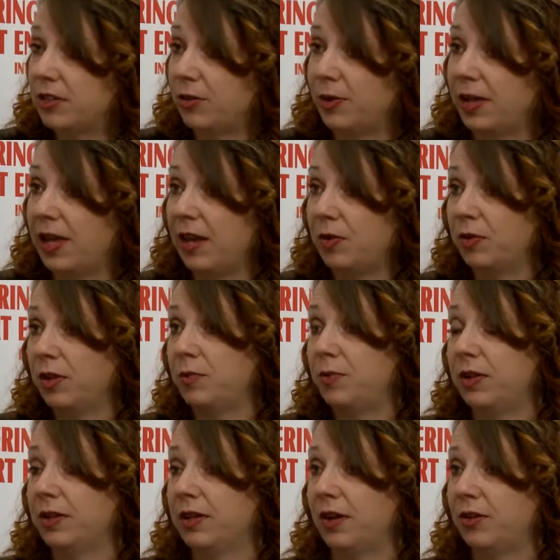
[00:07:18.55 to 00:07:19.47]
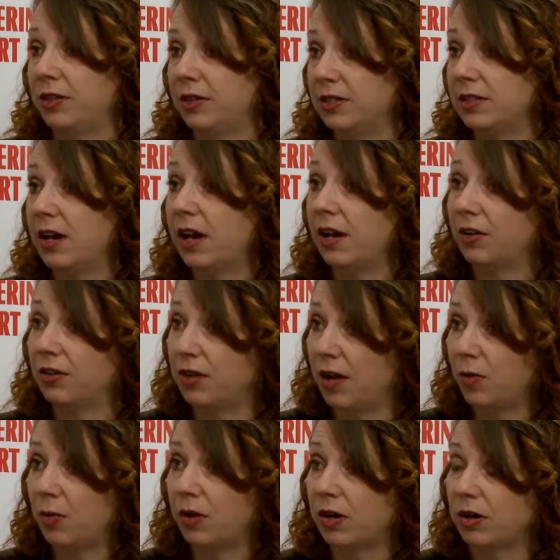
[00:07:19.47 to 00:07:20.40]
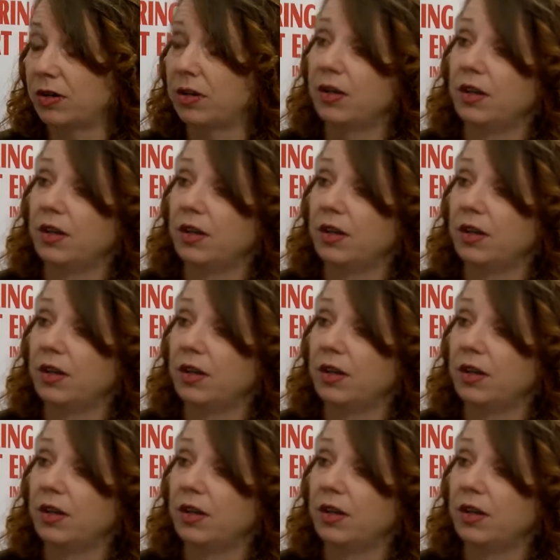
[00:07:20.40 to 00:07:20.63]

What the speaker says: So we can't really build out an entire network.